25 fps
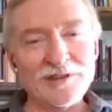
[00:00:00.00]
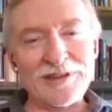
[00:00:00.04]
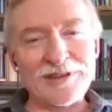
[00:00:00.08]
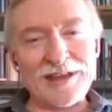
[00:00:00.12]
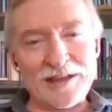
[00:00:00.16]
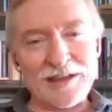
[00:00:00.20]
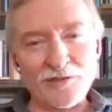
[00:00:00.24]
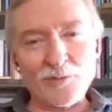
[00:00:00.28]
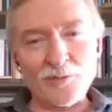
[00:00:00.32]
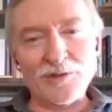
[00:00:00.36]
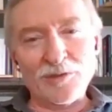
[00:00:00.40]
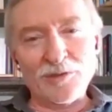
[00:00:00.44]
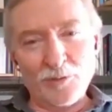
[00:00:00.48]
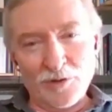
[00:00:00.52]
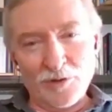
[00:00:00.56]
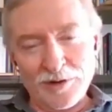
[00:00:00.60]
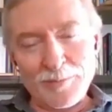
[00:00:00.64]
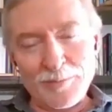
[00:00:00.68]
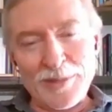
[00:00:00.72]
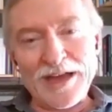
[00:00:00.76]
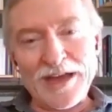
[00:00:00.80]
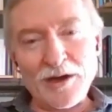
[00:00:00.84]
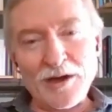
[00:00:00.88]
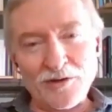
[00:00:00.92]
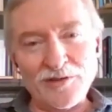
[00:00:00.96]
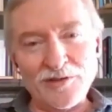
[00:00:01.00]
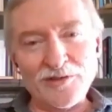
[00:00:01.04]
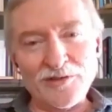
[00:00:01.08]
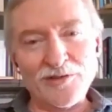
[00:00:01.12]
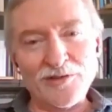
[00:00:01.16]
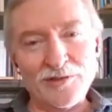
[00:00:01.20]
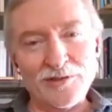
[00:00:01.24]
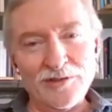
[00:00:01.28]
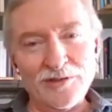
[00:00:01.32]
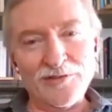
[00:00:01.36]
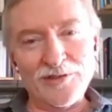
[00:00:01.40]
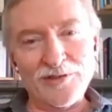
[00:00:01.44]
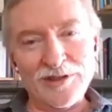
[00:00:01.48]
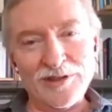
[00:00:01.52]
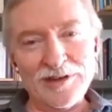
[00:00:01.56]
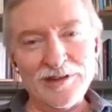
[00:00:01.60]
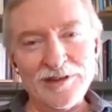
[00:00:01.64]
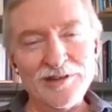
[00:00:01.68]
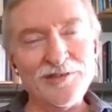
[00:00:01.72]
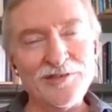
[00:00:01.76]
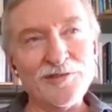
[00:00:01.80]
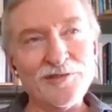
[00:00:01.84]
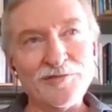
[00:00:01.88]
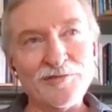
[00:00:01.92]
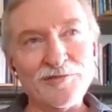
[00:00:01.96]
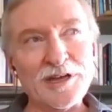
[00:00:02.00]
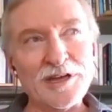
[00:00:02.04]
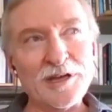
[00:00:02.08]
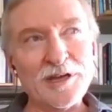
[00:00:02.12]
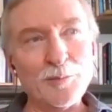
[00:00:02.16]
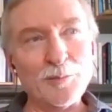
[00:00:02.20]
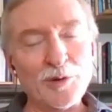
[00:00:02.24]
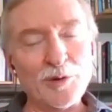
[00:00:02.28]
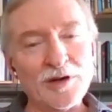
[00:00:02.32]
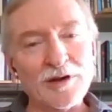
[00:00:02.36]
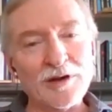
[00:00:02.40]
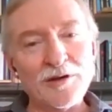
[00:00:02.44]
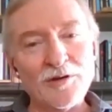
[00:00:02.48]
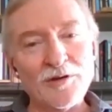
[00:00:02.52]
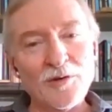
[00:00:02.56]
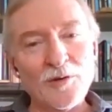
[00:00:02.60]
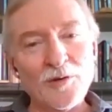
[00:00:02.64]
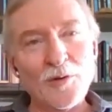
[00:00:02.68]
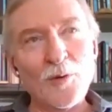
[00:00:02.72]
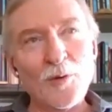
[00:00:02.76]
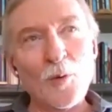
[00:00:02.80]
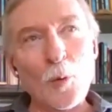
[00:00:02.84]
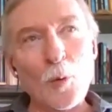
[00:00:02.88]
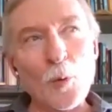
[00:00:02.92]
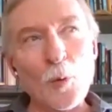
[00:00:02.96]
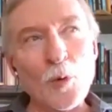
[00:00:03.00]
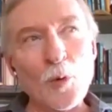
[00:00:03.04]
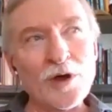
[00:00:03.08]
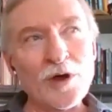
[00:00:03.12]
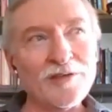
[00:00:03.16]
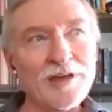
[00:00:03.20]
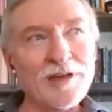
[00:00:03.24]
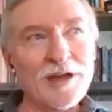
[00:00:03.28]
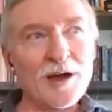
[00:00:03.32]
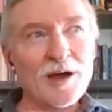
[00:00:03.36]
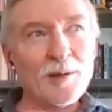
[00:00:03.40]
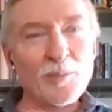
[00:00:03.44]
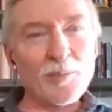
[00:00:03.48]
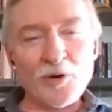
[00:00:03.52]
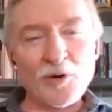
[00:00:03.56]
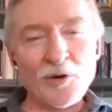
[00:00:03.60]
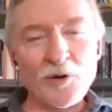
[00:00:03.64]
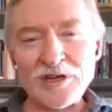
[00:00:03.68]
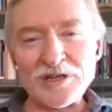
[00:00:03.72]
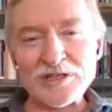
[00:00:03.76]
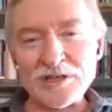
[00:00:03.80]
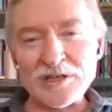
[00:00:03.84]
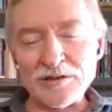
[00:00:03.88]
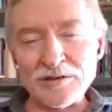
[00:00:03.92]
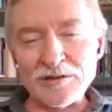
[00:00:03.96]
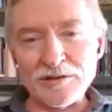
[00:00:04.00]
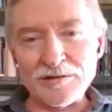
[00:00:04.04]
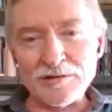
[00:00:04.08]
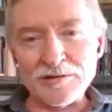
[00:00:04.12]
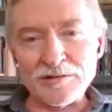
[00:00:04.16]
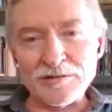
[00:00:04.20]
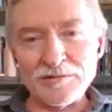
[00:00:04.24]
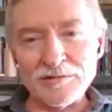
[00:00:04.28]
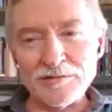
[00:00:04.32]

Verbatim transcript: that's what we're about, is, is the needs of labor, what are the operational